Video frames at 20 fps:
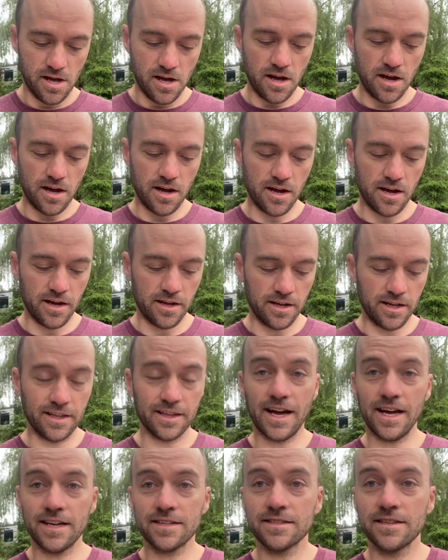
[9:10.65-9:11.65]

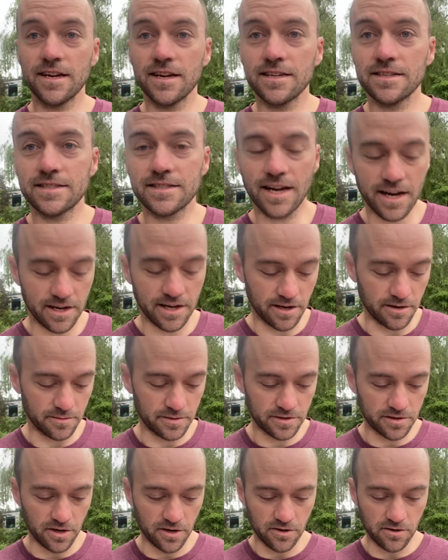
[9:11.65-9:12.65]
Last thing, sign up.
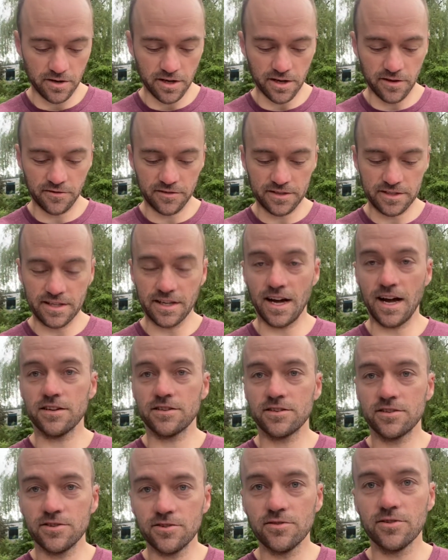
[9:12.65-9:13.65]
So it's not
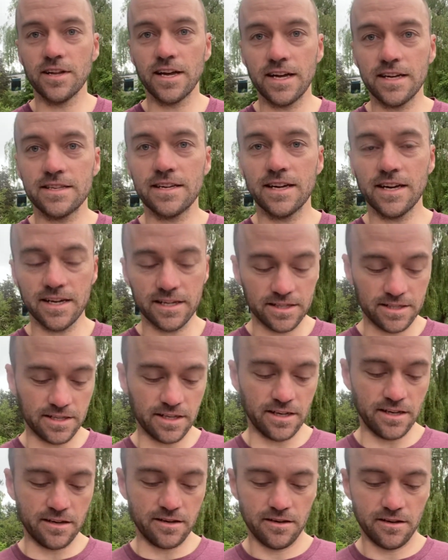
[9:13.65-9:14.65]
too late to
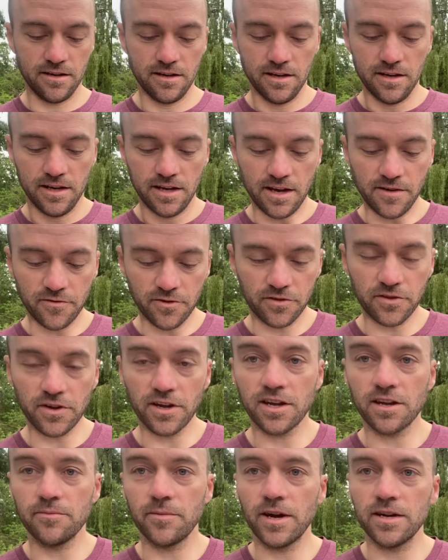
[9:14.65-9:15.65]
HC if you're
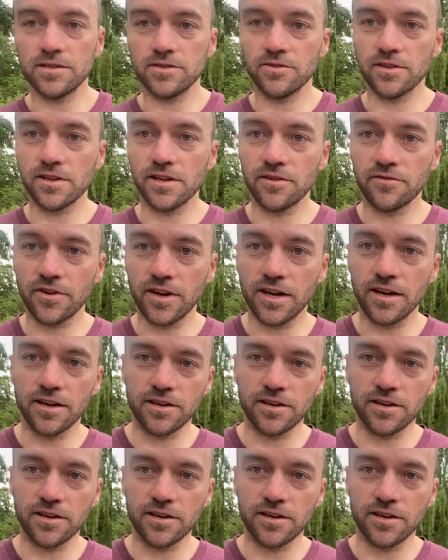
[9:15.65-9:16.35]
thinking about doing the event.